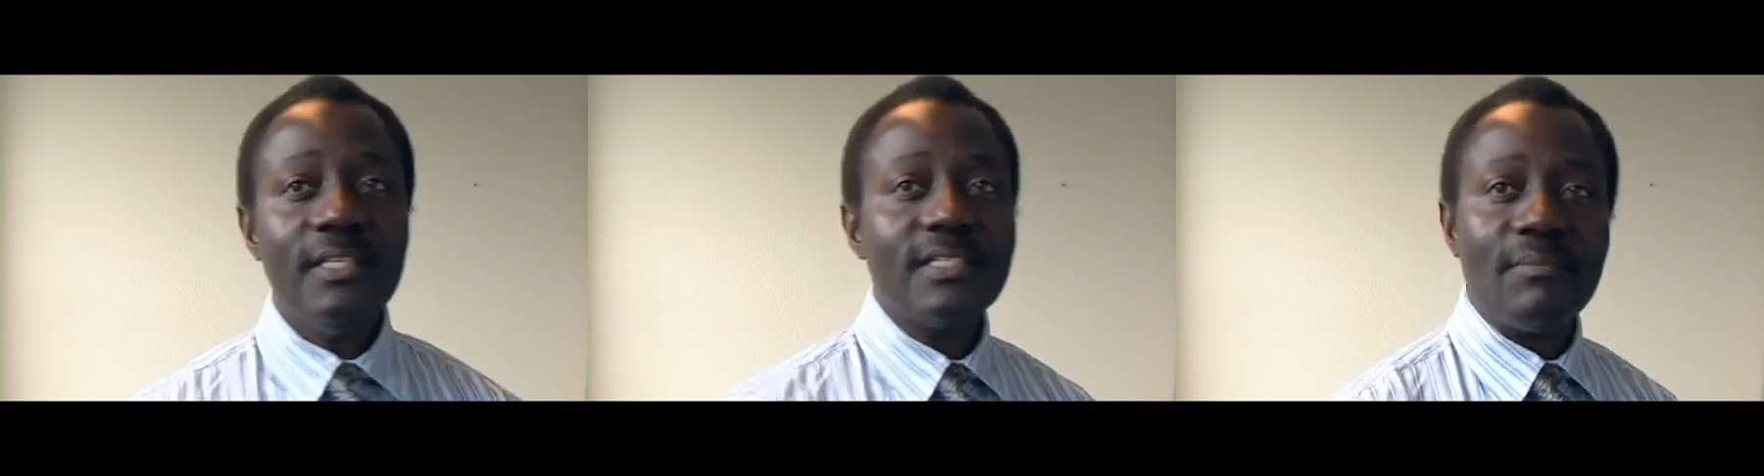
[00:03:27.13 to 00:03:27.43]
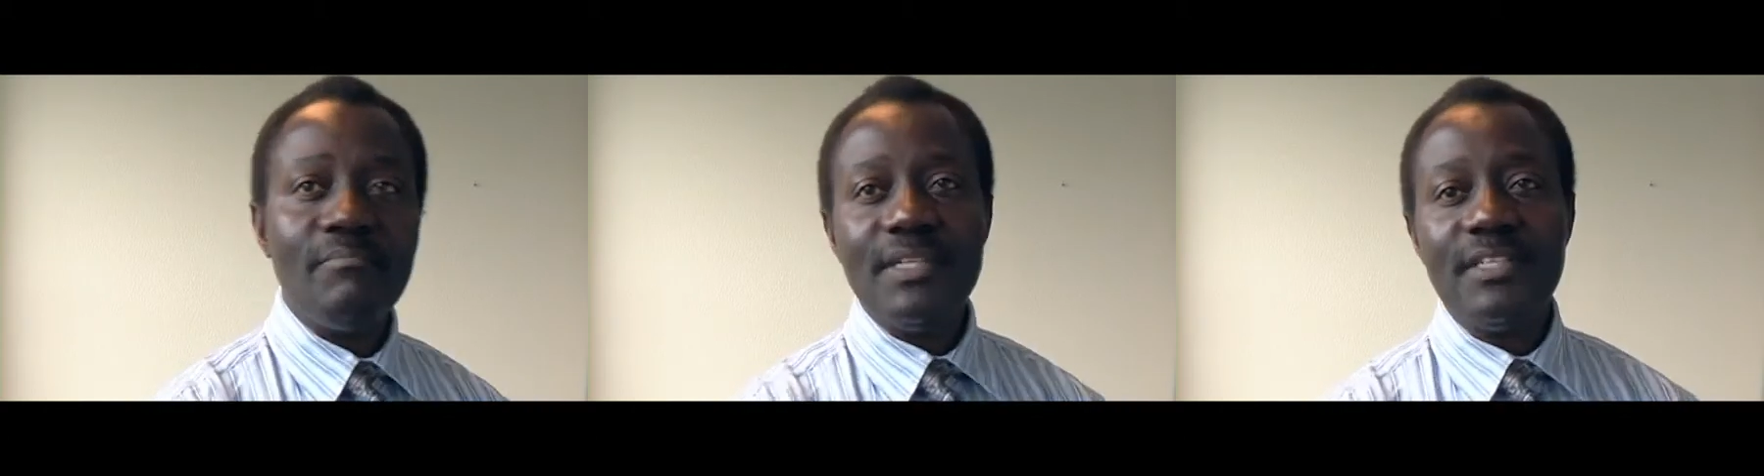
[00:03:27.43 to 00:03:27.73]

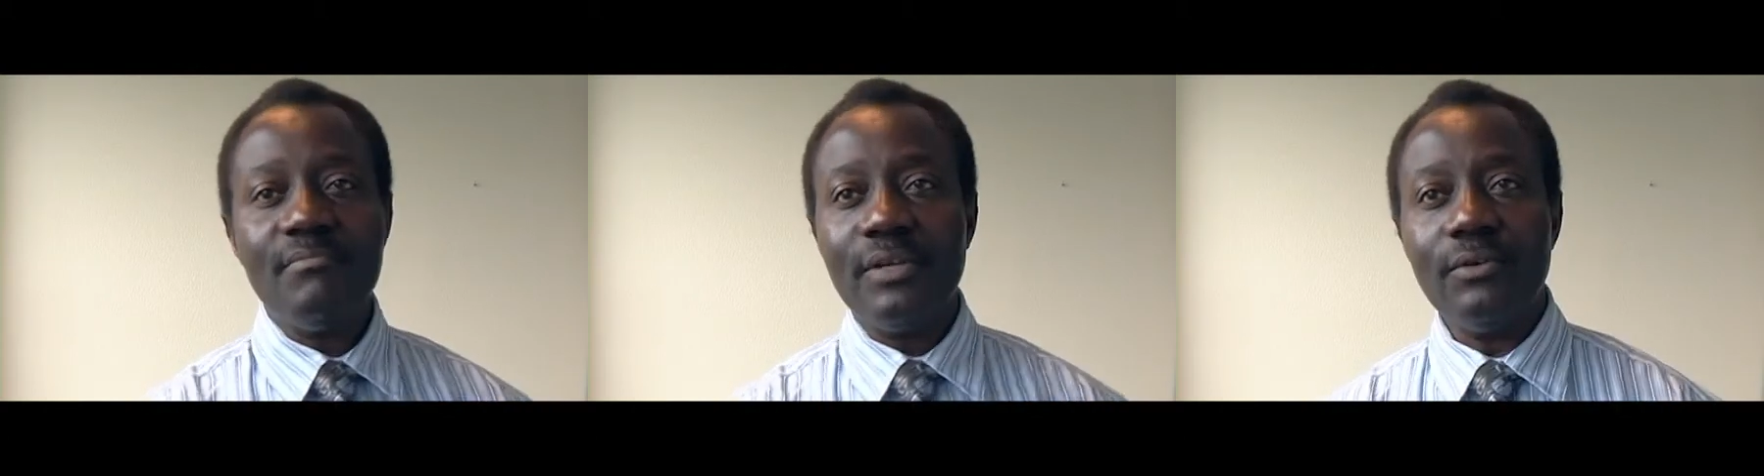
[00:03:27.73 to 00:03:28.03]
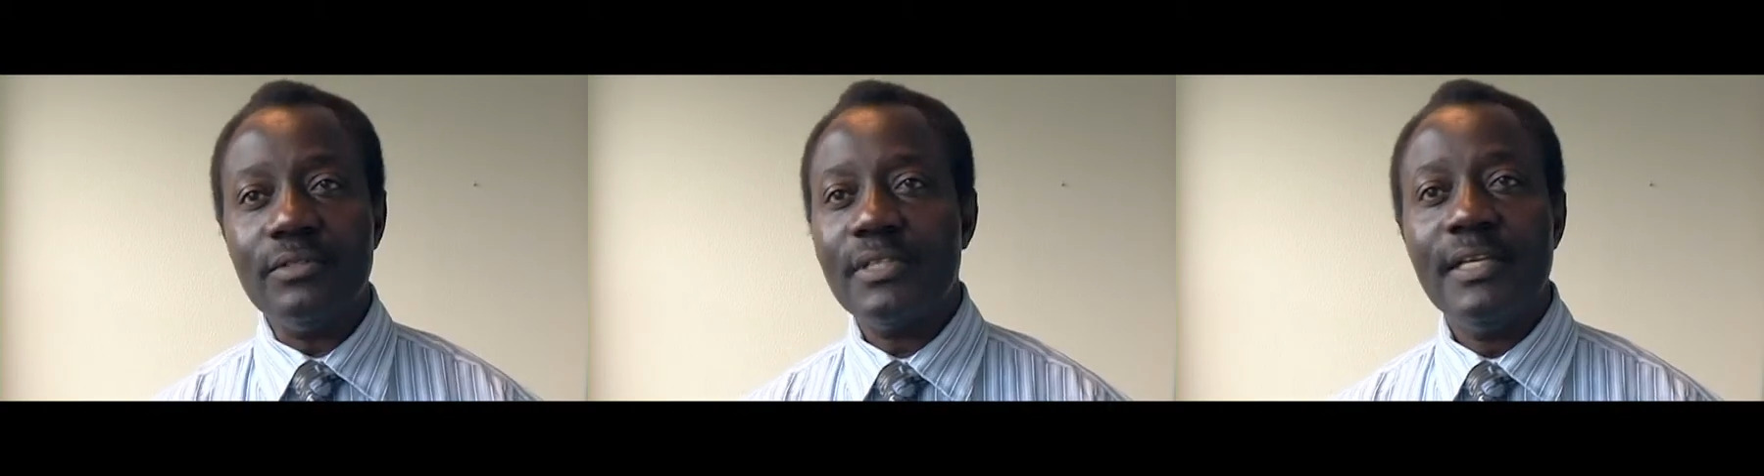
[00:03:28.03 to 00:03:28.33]
submitting
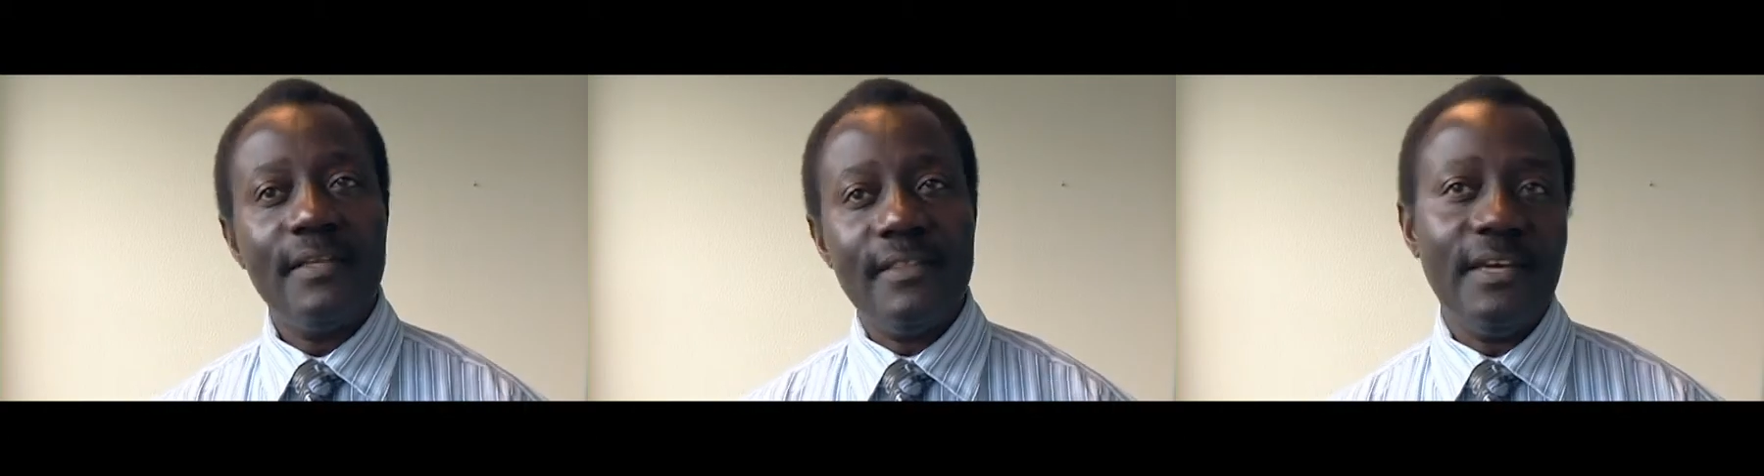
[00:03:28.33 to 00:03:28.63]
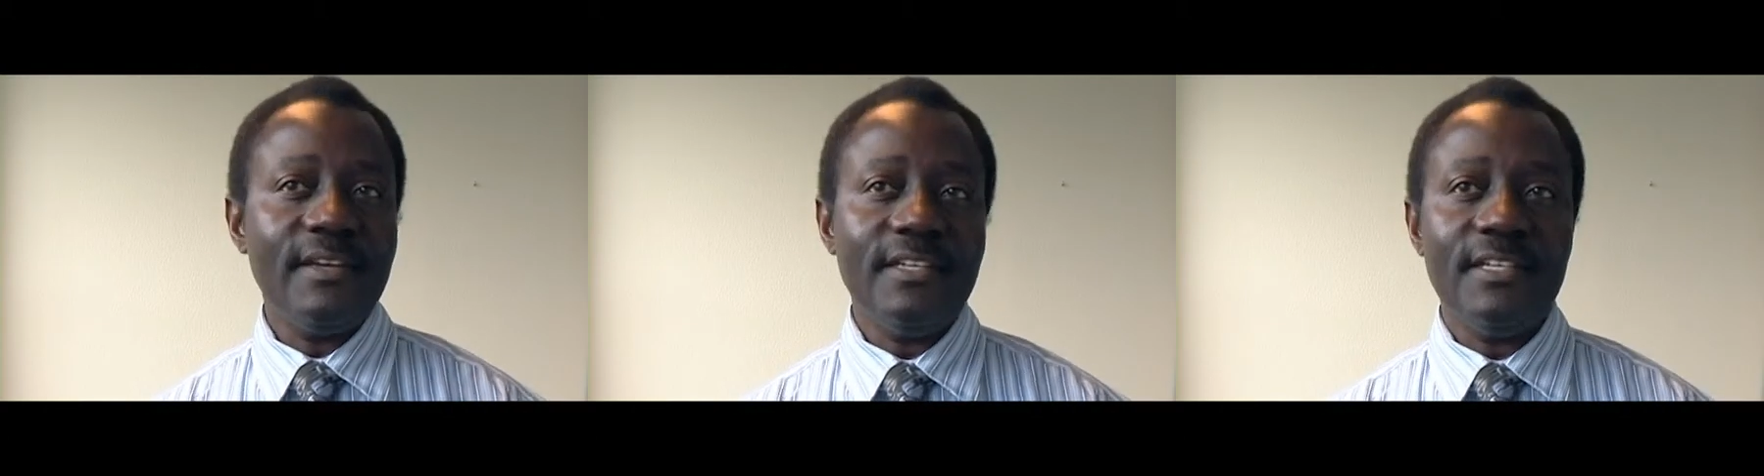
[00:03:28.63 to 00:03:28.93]
because they
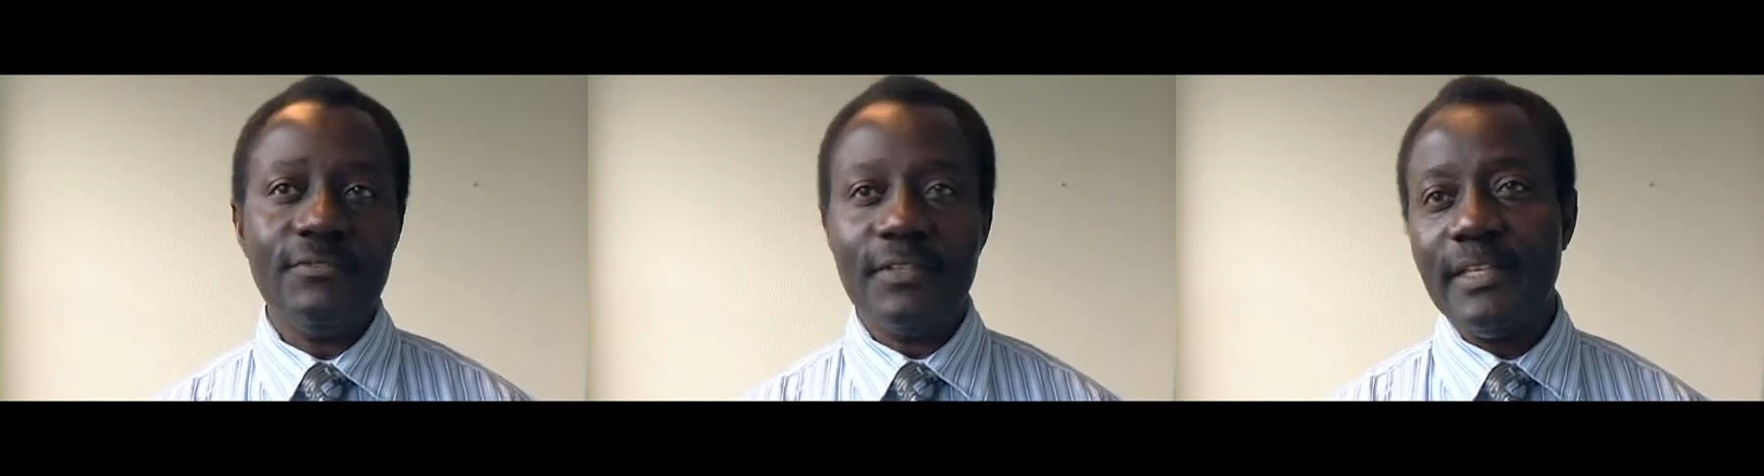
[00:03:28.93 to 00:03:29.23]
are needed for the